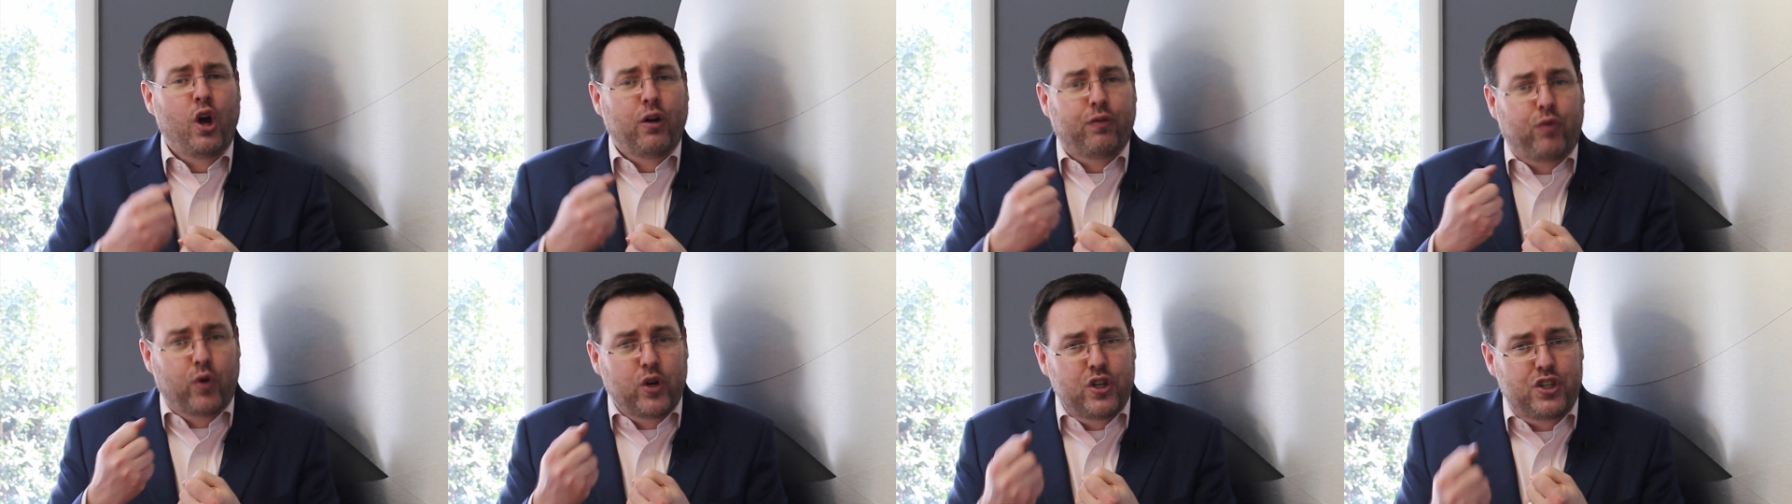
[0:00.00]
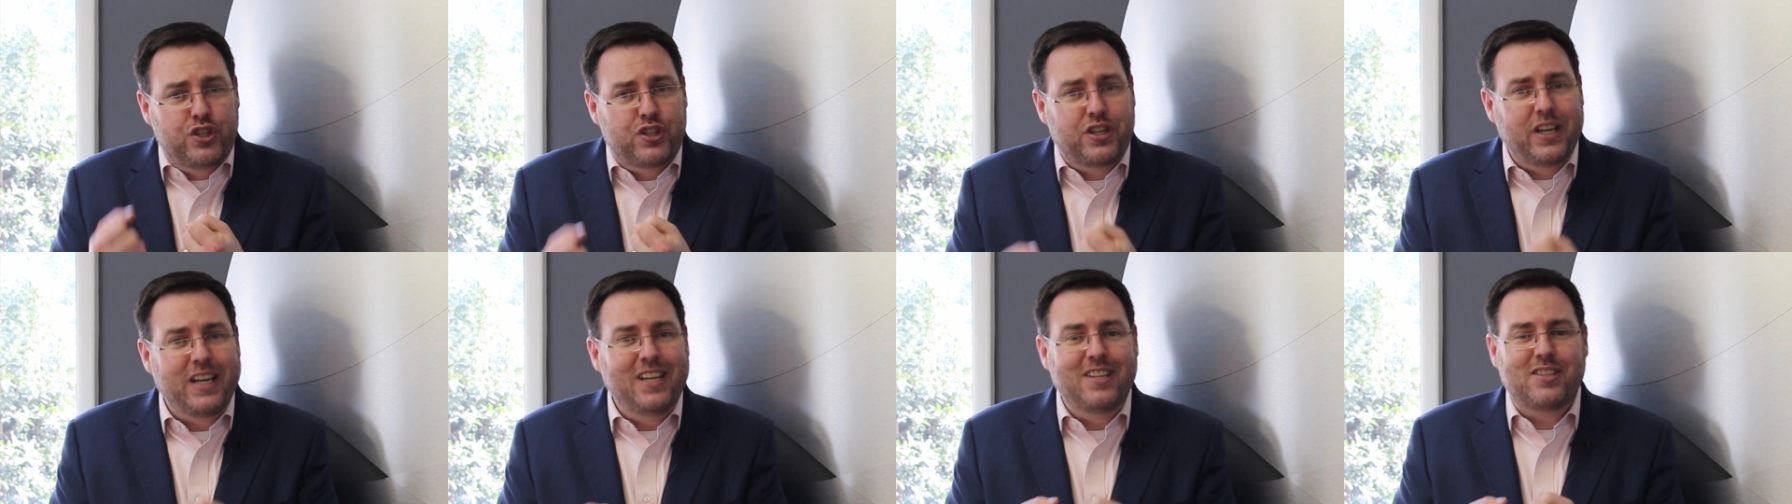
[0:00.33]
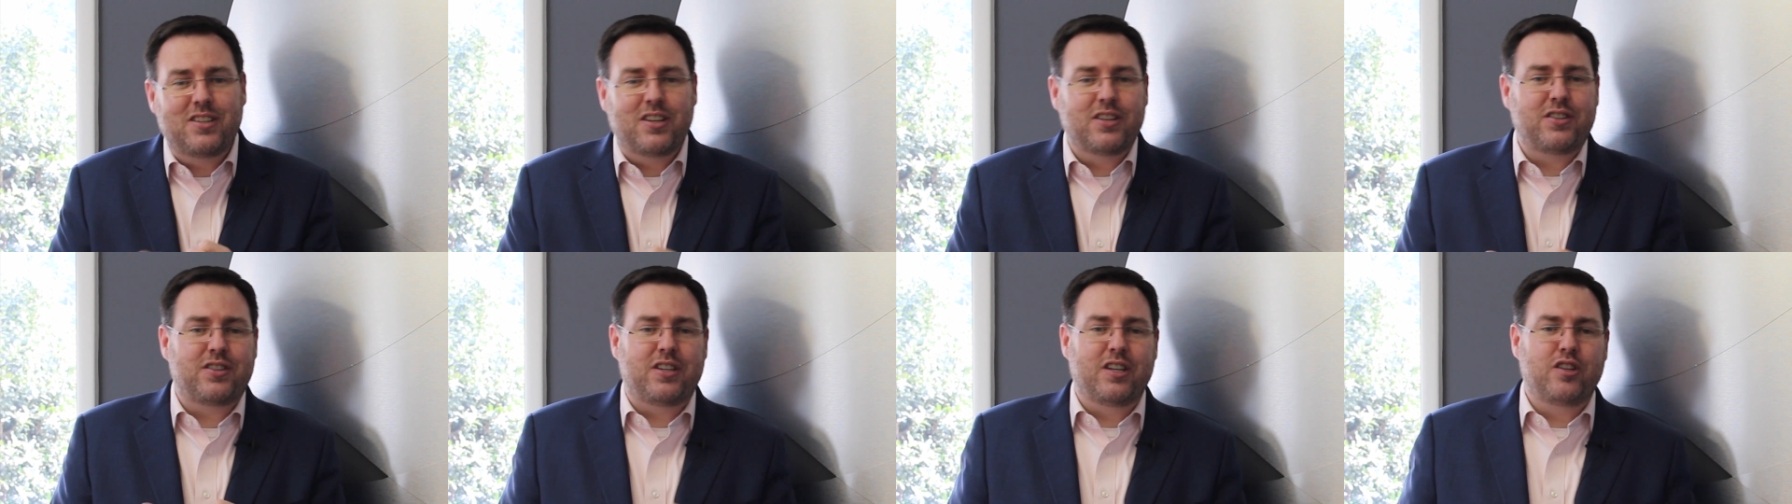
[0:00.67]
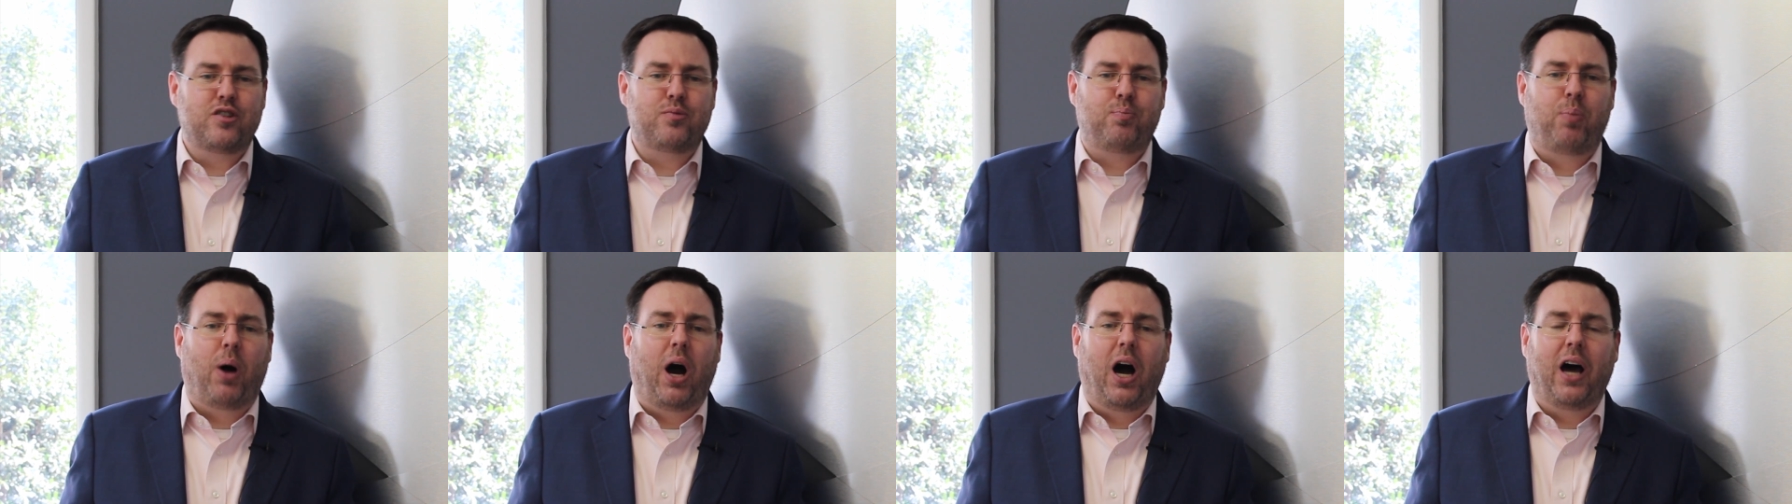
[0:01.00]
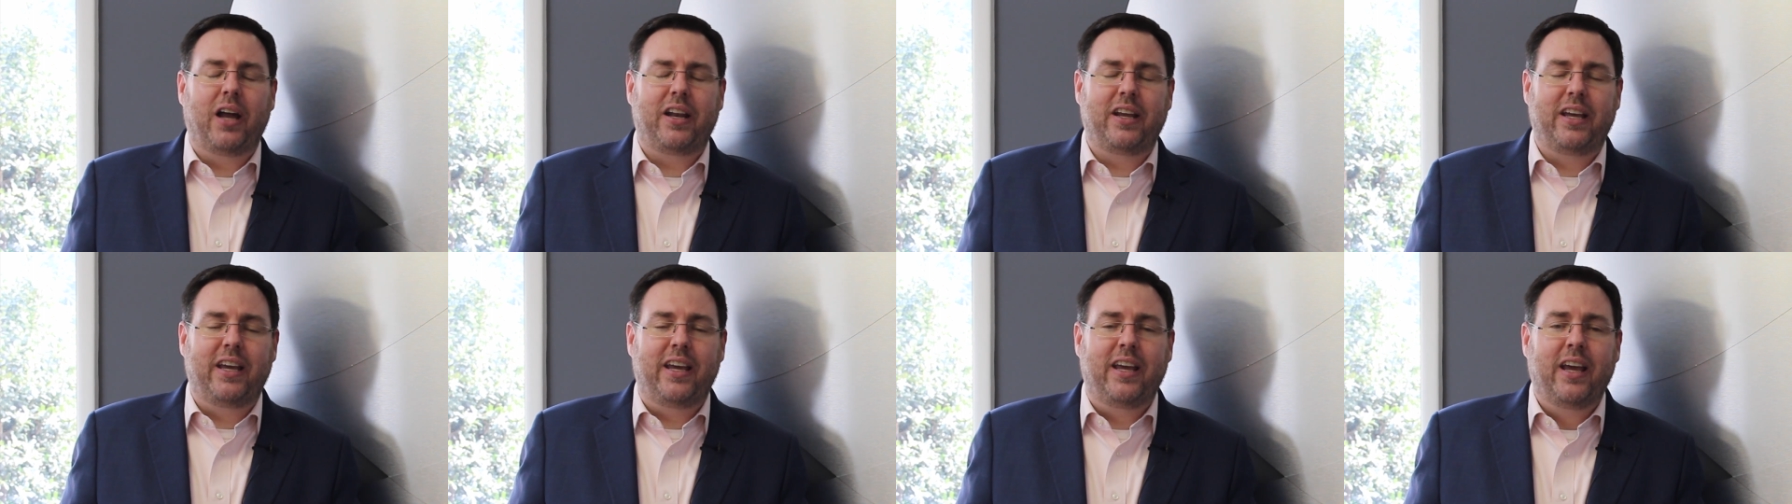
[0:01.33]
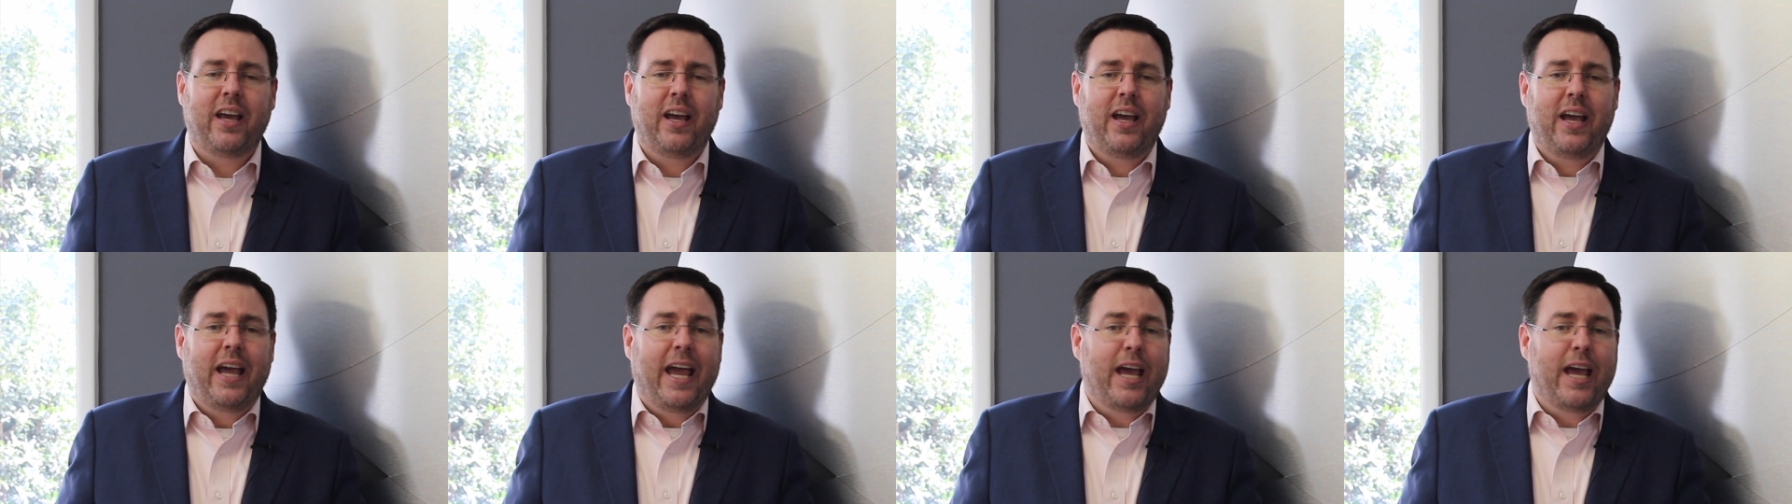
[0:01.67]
for Jesus' body